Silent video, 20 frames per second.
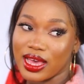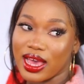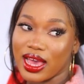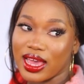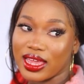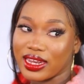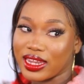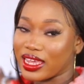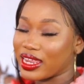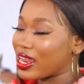
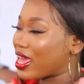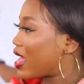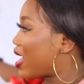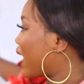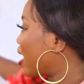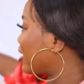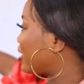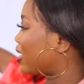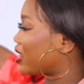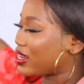and then
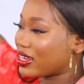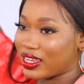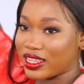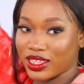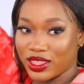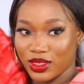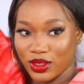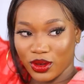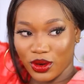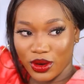I added
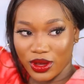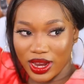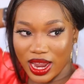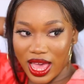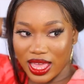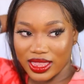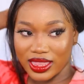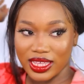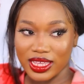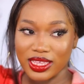these
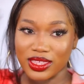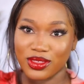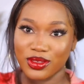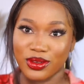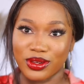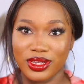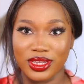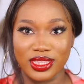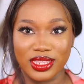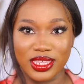other things on
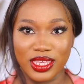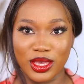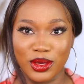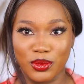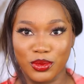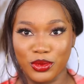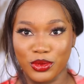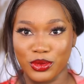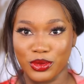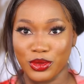the
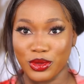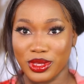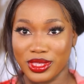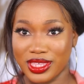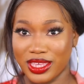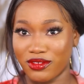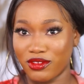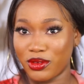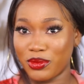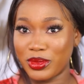table, so it's
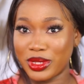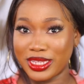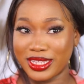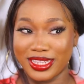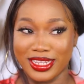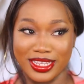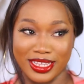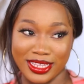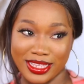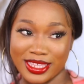giving me
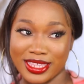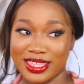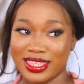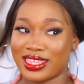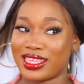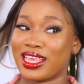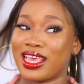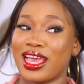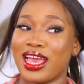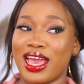this
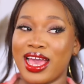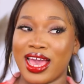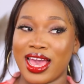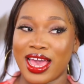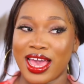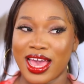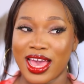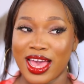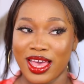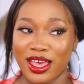
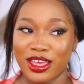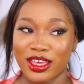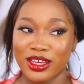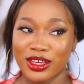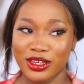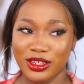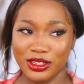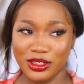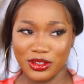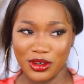
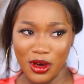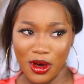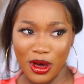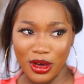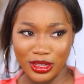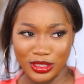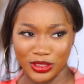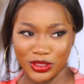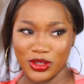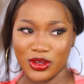
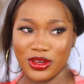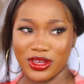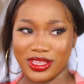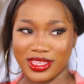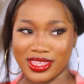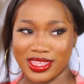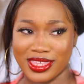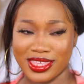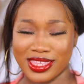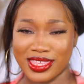
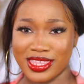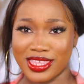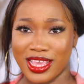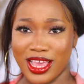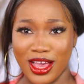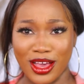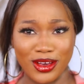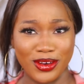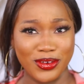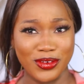gorgeous
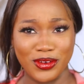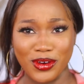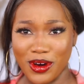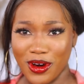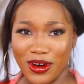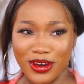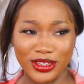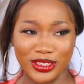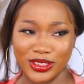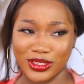
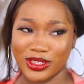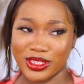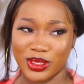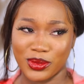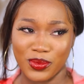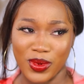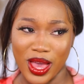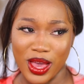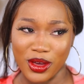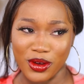
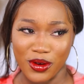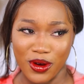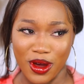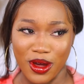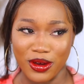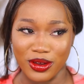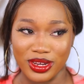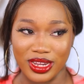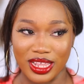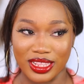
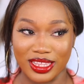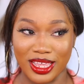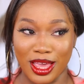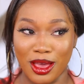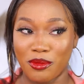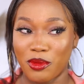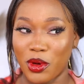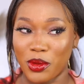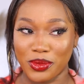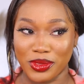background that I
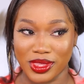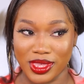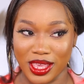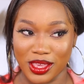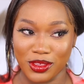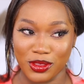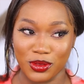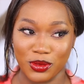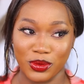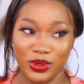am
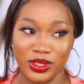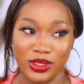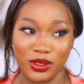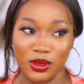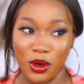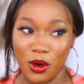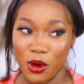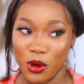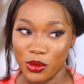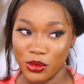obsessed with
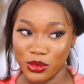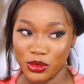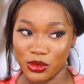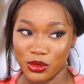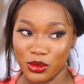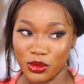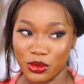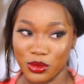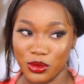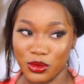
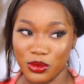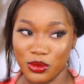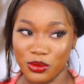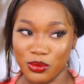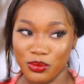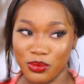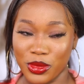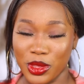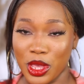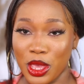also.
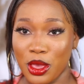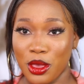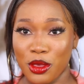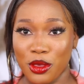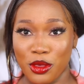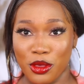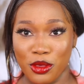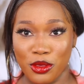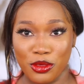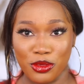
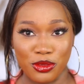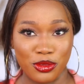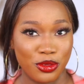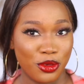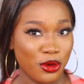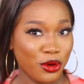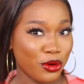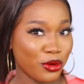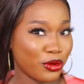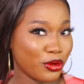
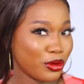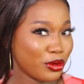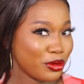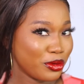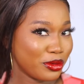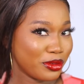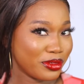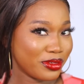So